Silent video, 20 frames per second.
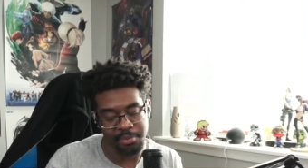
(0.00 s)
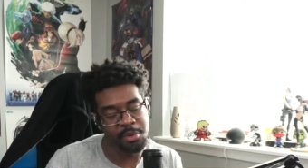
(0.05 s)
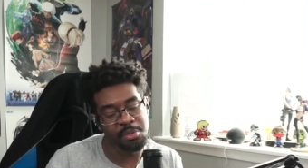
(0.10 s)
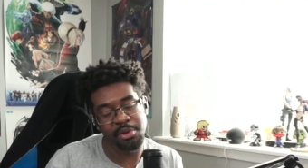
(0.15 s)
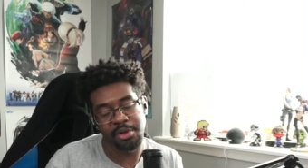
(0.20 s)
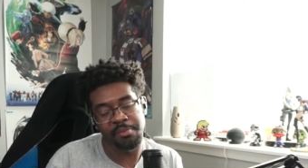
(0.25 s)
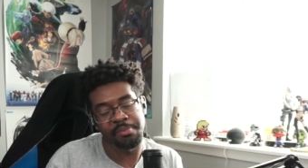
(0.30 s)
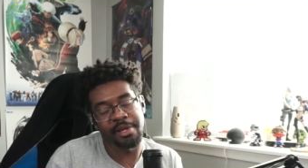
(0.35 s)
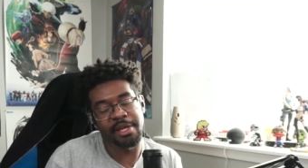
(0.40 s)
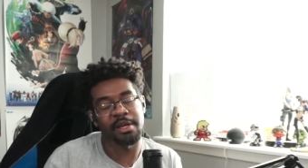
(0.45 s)
People
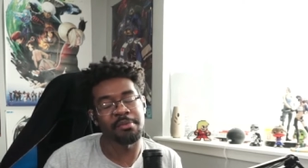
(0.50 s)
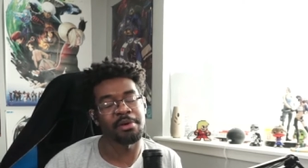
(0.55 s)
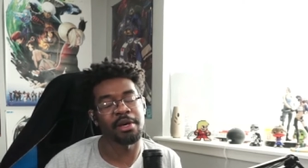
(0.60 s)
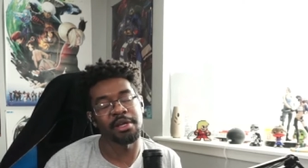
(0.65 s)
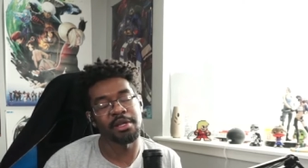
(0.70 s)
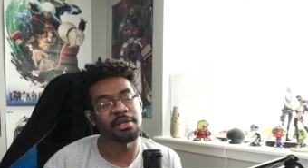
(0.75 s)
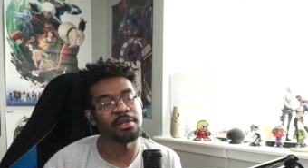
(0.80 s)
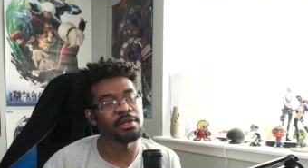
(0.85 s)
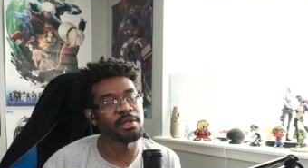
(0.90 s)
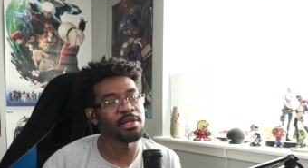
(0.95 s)
complain about
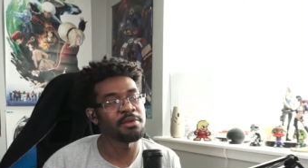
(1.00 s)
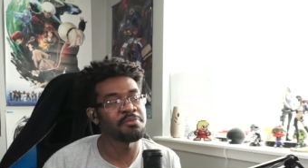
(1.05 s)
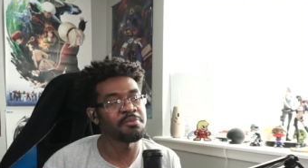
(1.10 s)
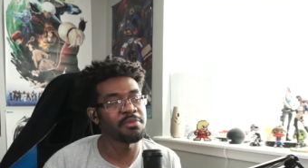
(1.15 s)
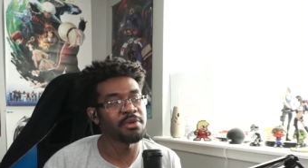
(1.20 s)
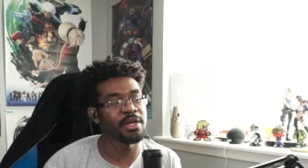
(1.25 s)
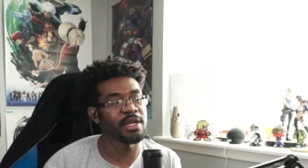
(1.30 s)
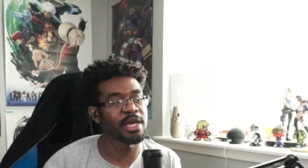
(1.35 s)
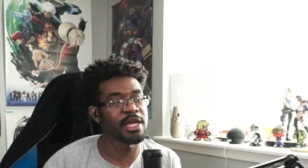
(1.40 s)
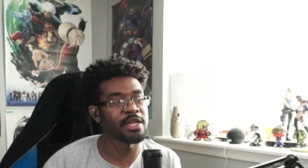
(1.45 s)
it.
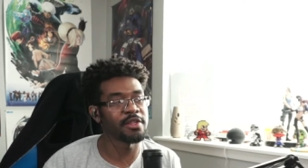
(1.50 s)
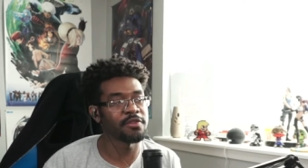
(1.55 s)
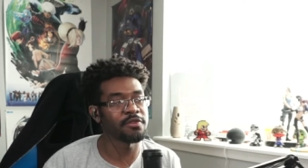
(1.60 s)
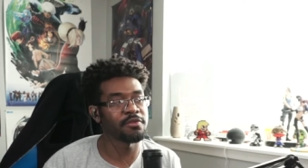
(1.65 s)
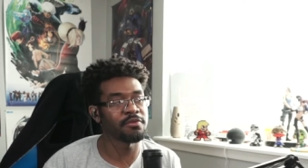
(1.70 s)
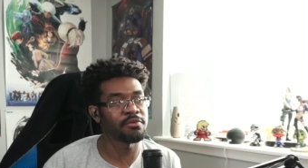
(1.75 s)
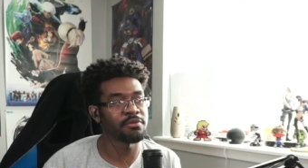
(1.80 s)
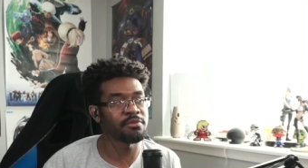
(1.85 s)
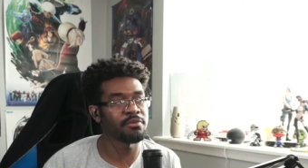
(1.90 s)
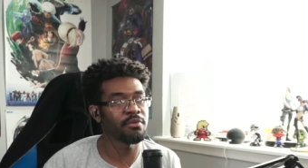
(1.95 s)
And
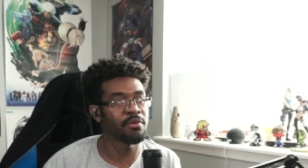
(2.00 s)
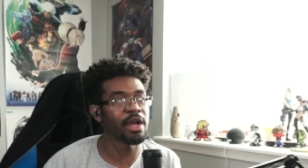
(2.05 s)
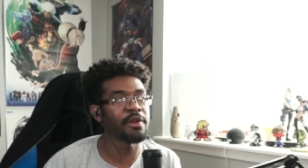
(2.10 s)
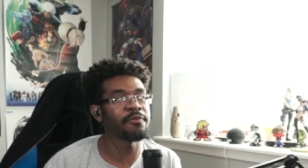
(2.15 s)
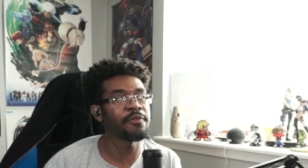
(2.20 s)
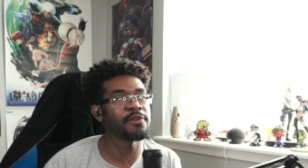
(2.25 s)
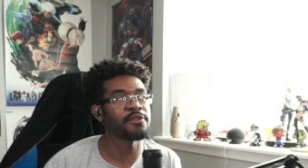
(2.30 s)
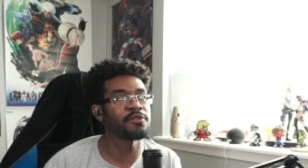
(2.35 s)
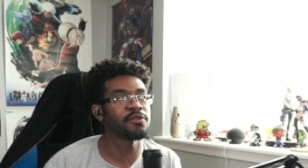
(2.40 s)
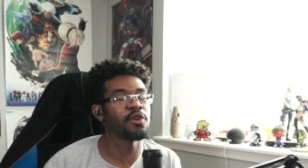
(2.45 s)
it's
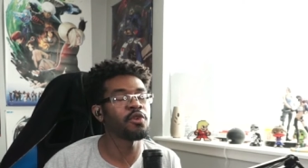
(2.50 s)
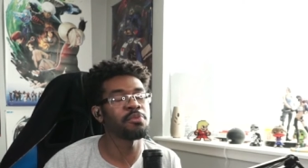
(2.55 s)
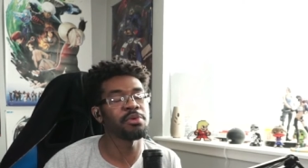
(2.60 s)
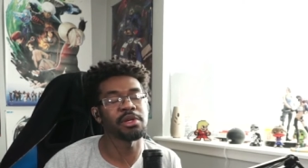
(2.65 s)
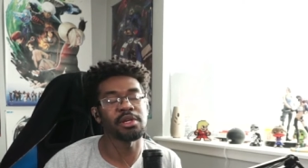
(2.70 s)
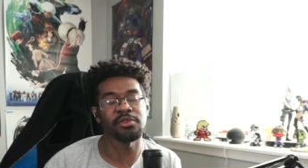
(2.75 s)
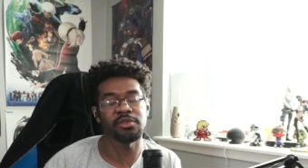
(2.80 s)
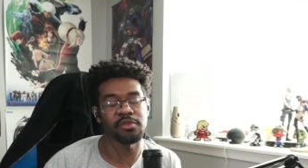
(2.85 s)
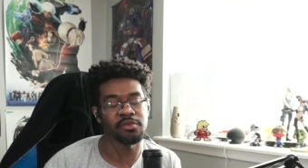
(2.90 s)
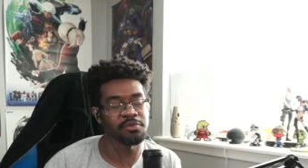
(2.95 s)
rightfully so
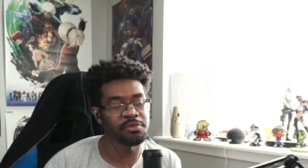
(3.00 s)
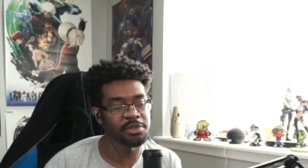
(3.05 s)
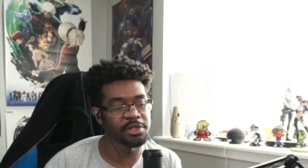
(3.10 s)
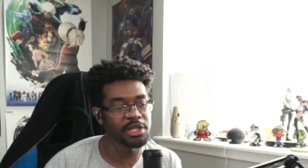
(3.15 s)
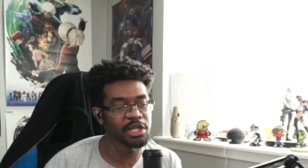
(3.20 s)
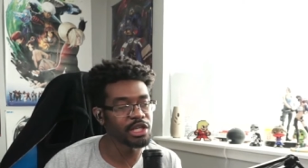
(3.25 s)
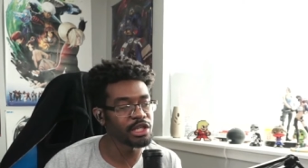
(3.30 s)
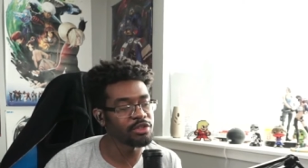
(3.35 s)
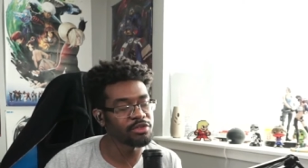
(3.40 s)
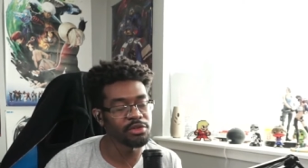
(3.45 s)
because it's
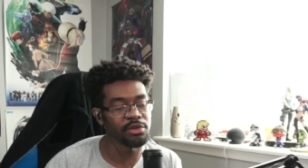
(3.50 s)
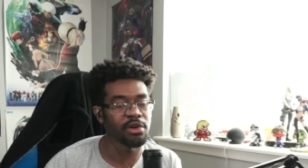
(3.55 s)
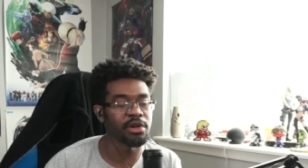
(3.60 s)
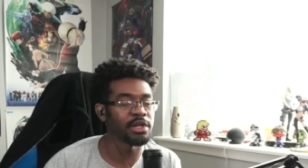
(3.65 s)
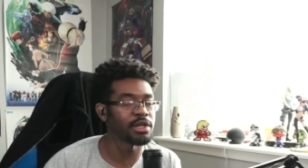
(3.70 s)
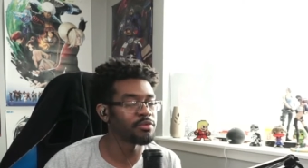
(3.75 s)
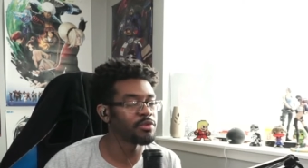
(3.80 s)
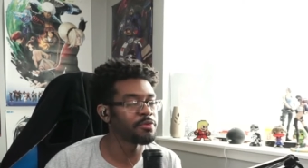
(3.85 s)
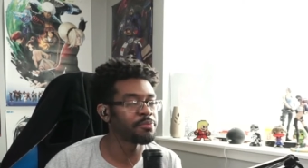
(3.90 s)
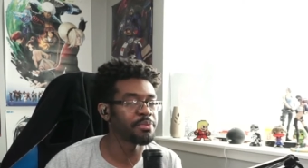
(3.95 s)
ridiculously hard
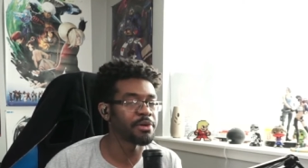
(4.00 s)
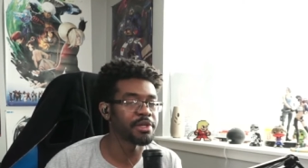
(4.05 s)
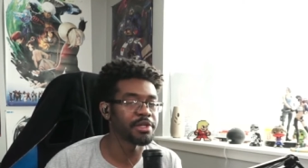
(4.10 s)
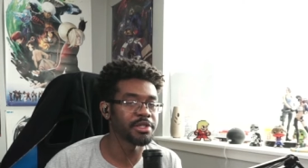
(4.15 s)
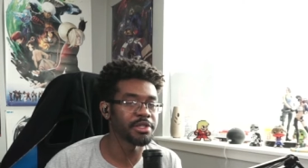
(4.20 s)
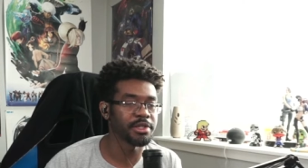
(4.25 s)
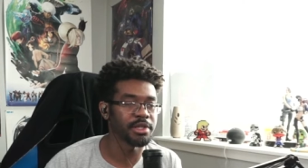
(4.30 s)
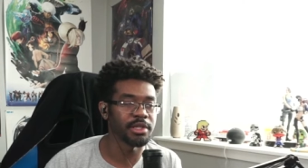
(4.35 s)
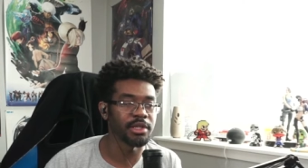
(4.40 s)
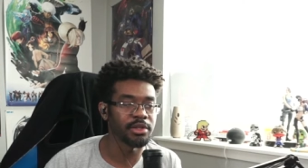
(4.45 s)
to whiff
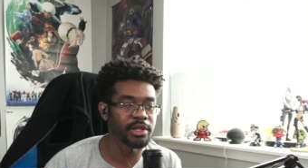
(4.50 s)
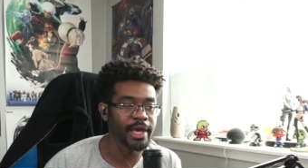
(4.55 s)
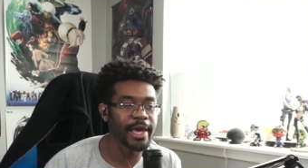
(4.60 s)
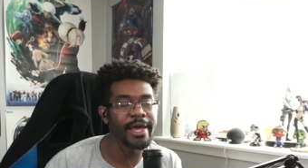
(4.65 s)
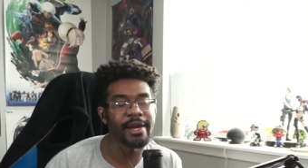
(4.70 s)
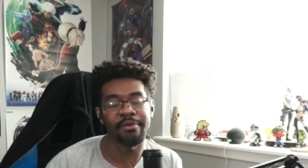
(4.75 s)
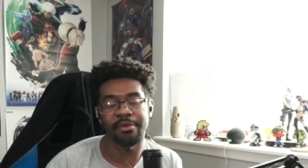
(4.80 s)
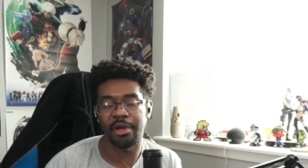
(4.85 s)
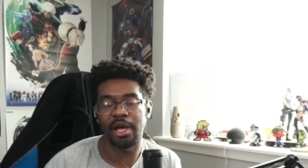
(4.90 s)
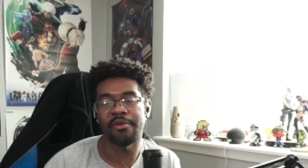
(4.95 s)
punish. You know, they
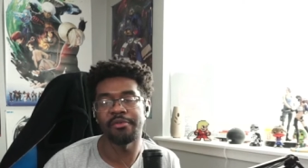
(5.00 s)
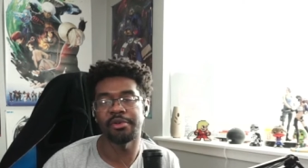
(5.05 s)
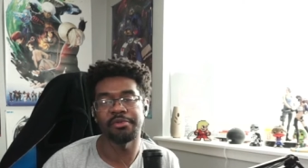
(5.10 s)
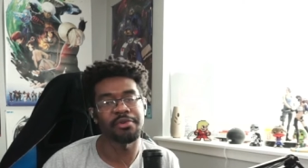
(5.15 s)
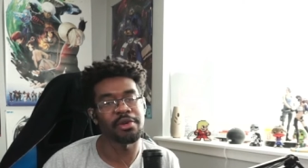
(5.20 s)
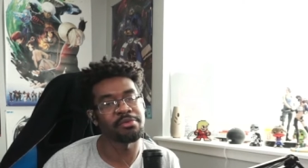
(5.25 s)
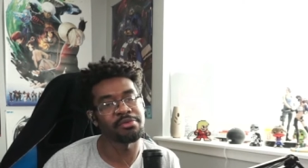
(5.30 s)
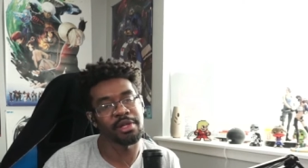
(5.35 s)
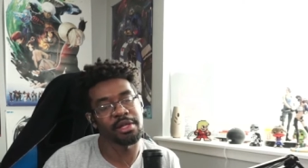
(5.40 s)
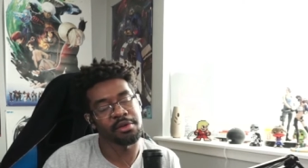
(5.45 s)
added recovery
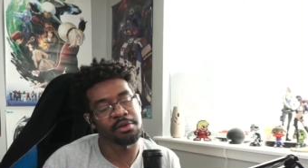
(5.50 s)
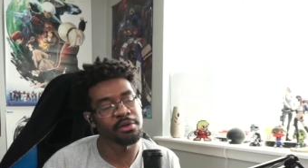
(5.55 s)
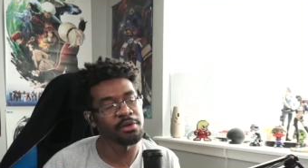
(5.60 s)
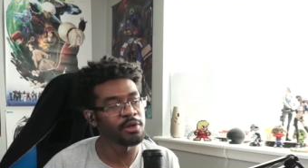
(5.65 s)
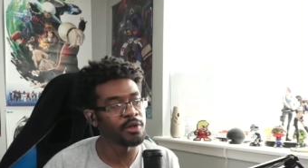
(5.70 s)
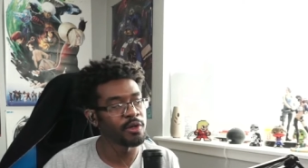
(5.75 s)
frames later.